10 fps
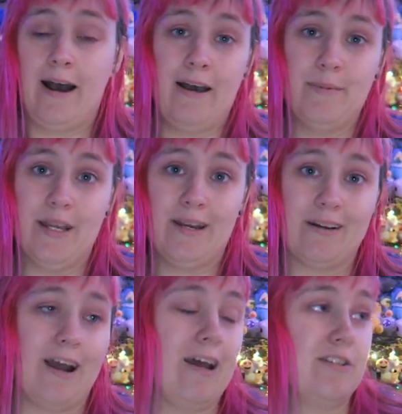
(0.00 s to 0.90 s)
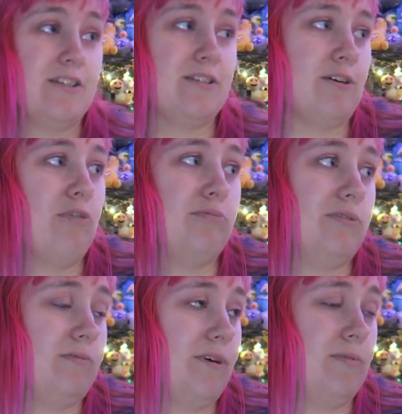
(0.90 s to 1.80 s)
I'm here. I just
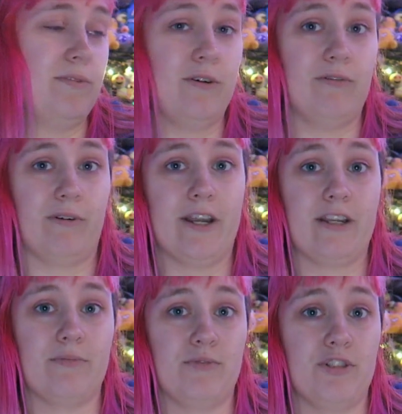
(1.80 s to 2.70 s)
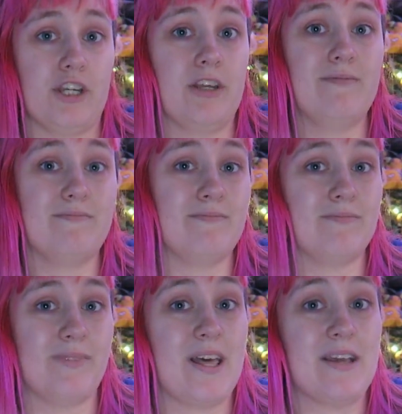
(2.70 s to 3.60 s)
upload random shit.
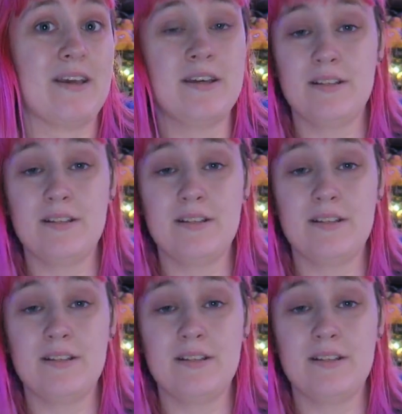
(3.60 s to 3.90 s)
Like,